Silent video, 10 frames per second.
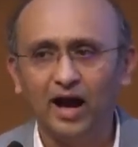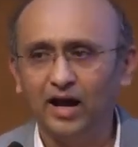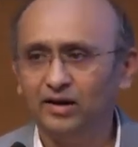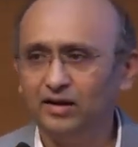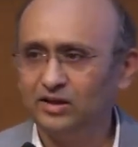
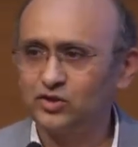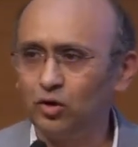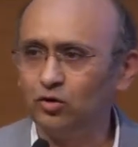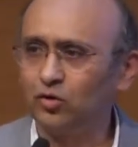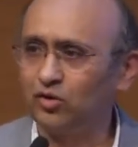And it's
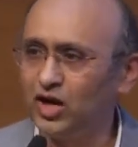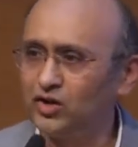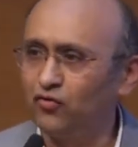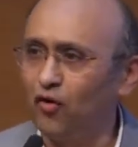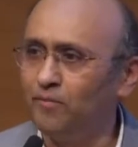going to
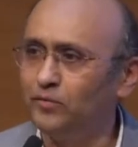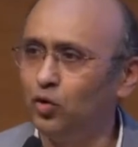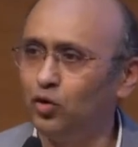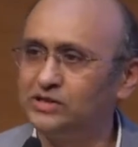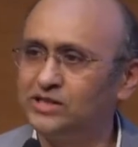transform
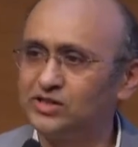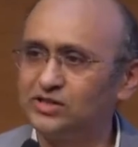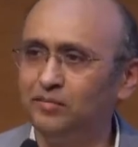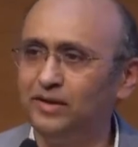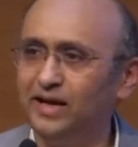the whole
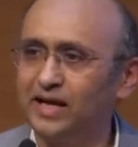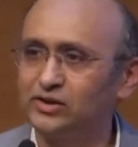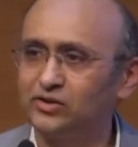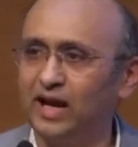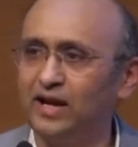system in
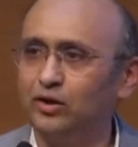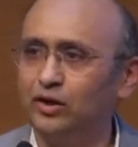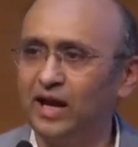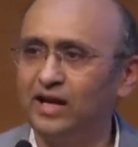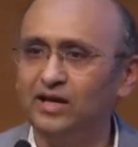next ten,
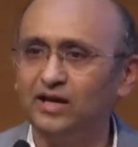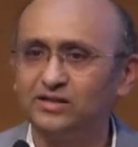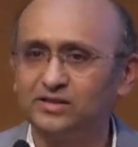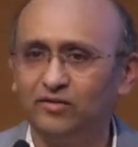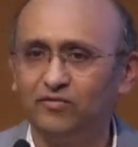ten
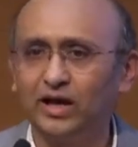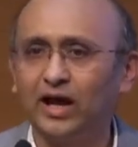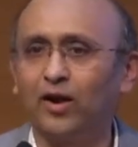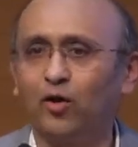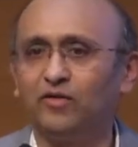years that we
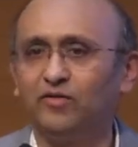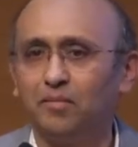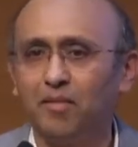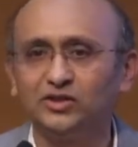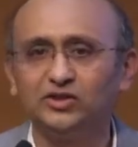cannot
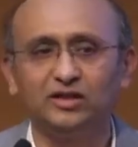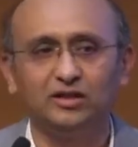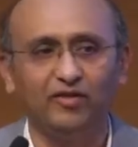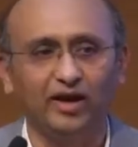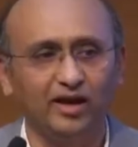even
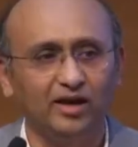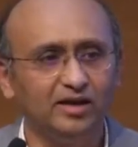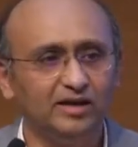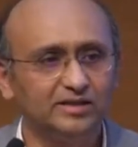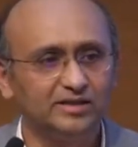imagine the way
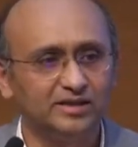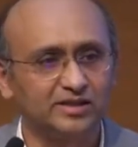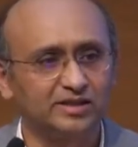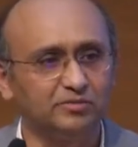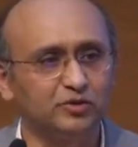
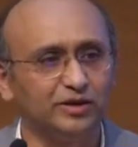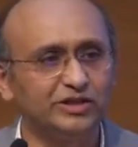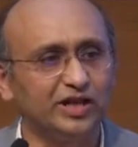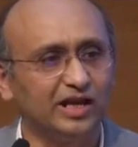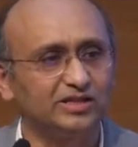systems will
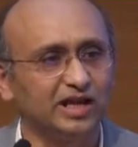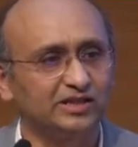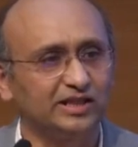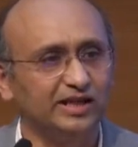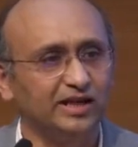change
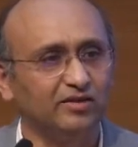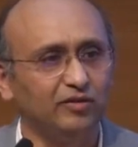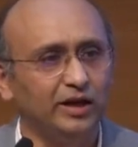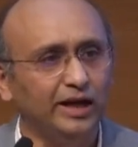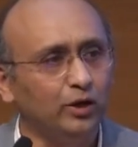actually. And
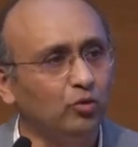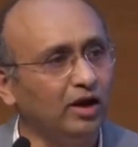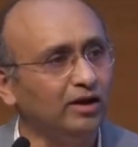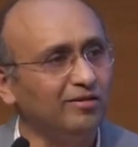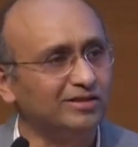we need to
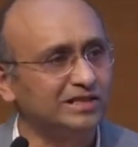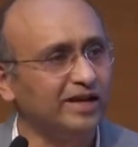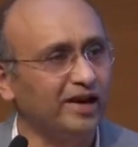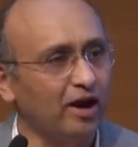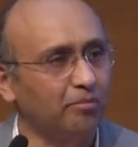
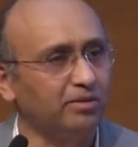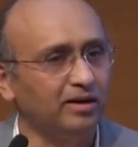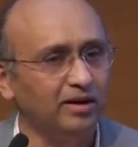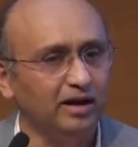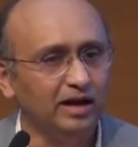continuously adapt.